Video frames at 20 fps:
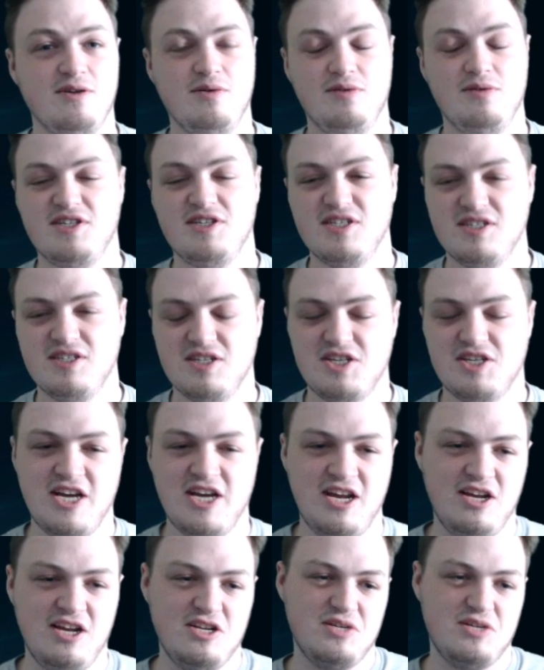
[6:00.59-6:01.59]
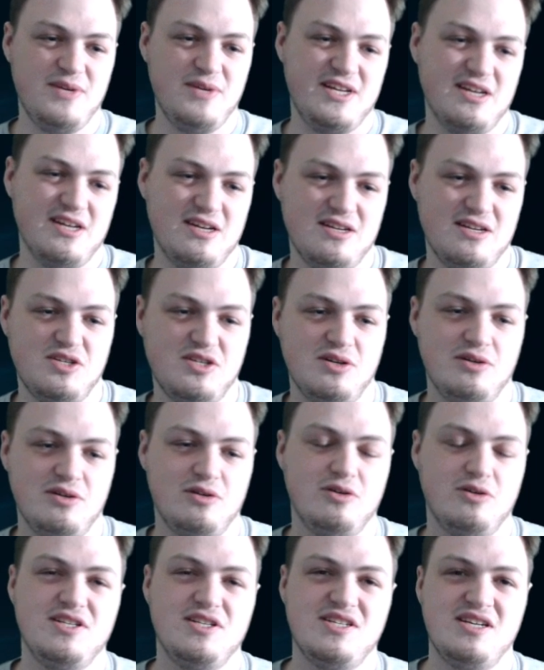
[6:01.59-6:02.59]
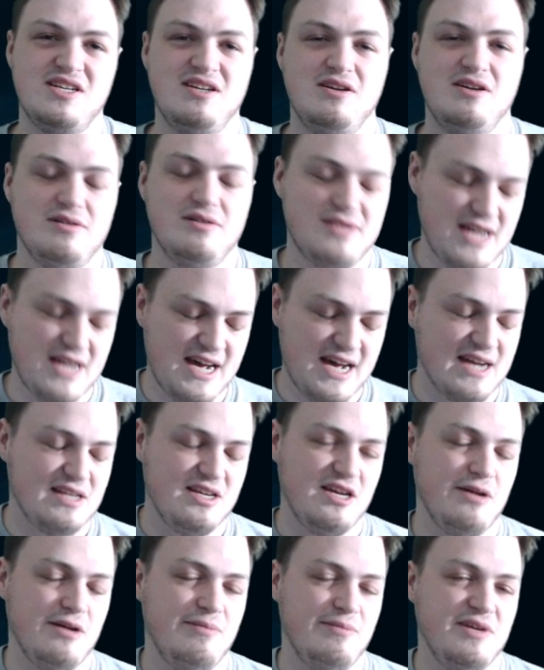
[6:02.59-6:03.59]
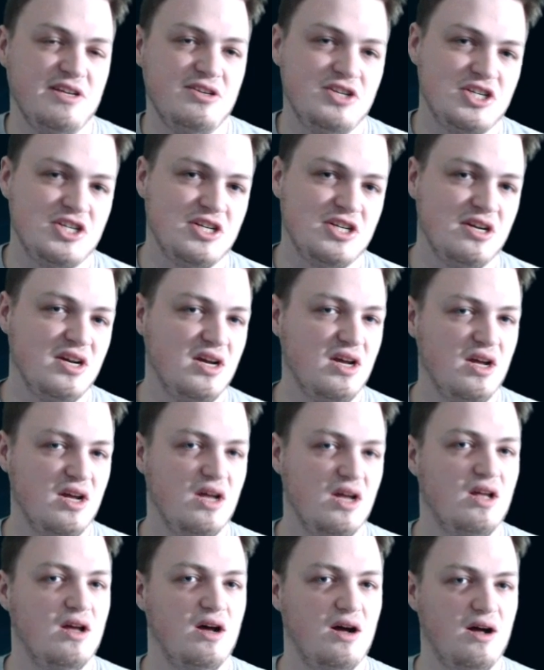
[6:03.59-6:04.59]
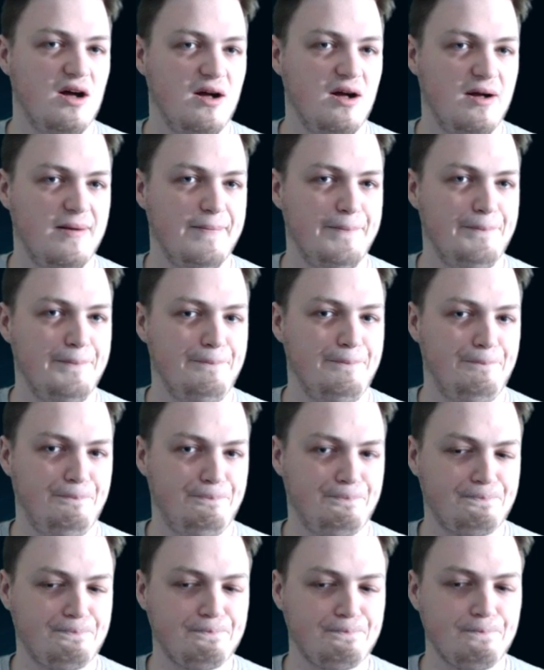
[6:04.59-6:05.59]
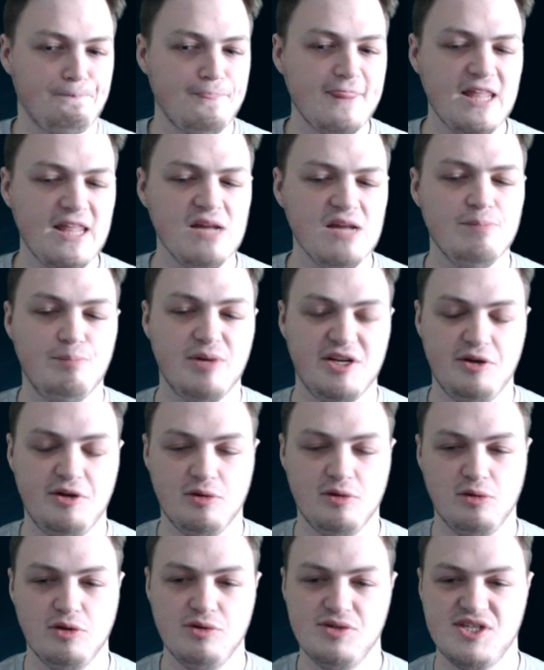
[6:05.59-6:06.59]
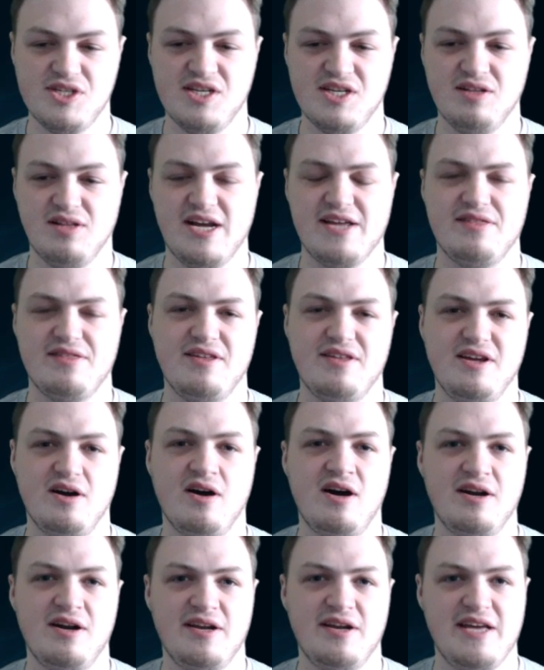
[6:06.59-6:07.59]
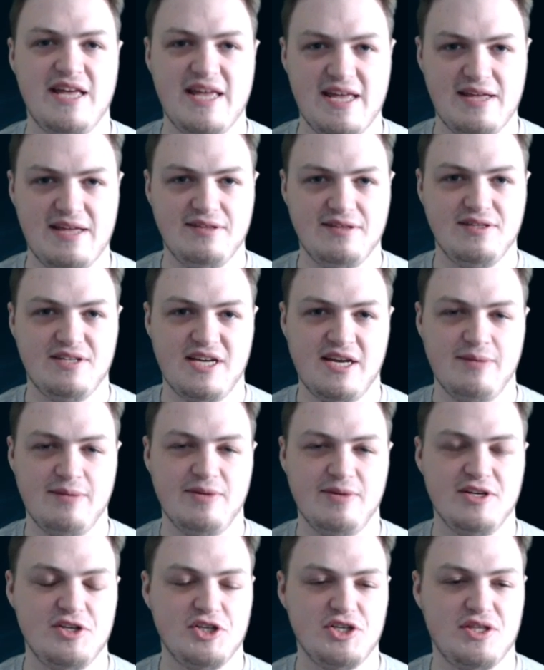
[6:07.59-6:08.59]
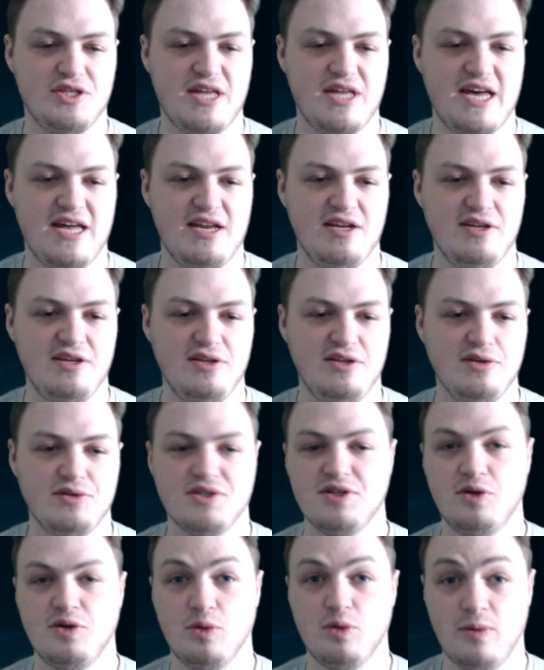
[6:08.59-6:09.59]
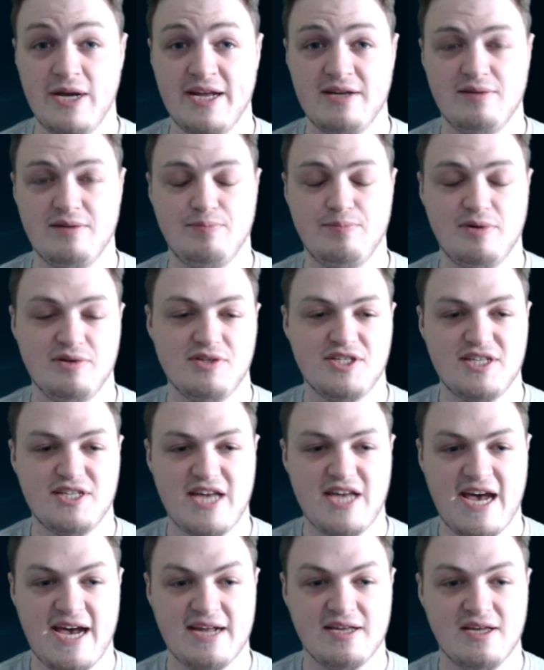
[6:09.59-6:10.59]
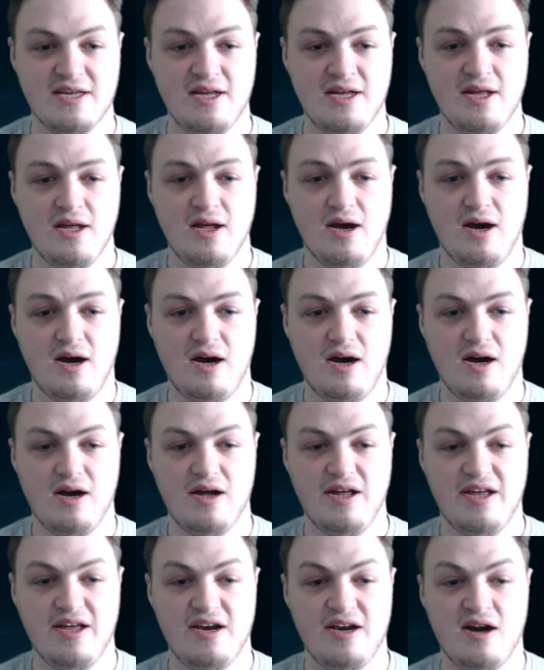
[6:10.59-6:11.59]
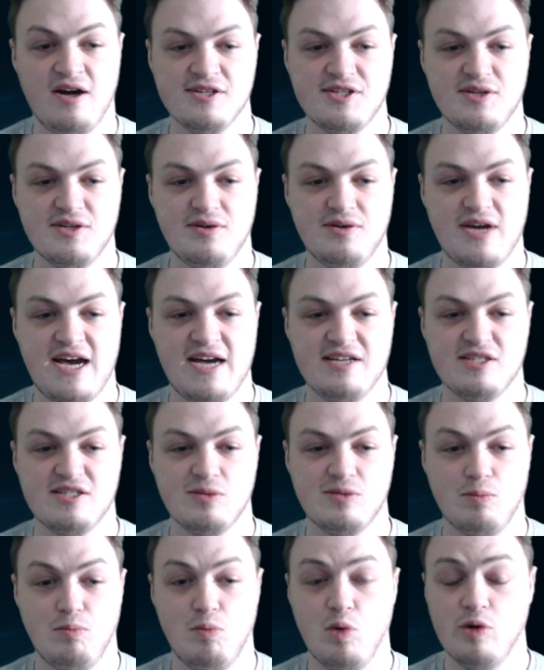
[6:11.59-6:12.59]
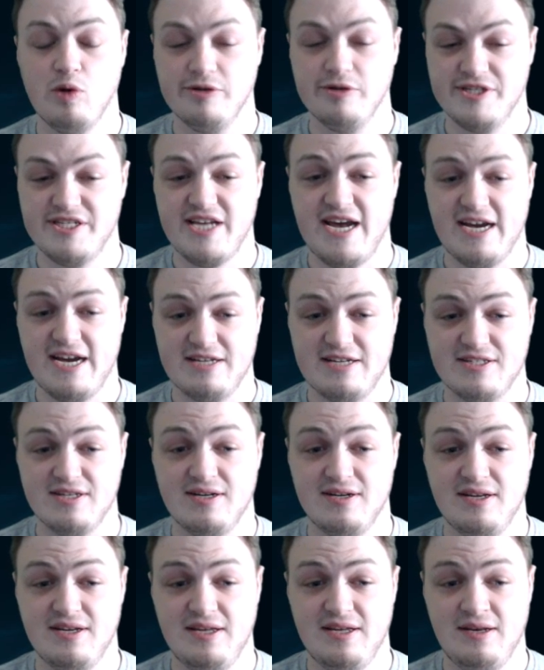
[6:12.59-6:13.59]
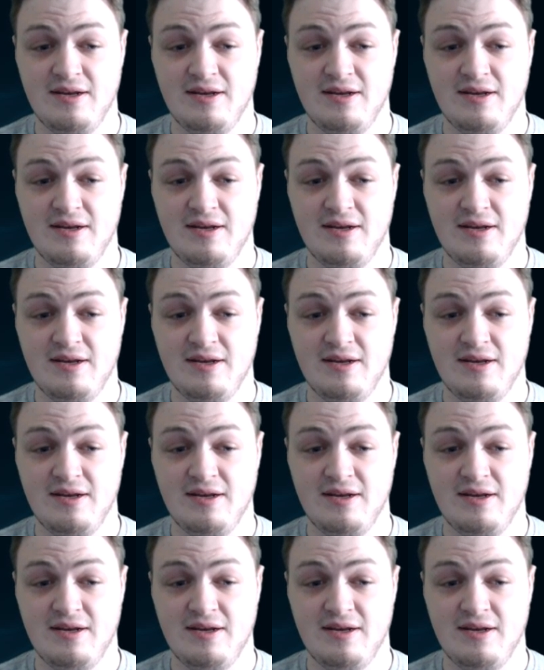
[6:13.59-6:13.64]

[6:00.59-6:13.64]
this is a change because you're increasing your attack damage, but you're losing like the on-hit damage that it used to grant per stack. It also has more stacks on it.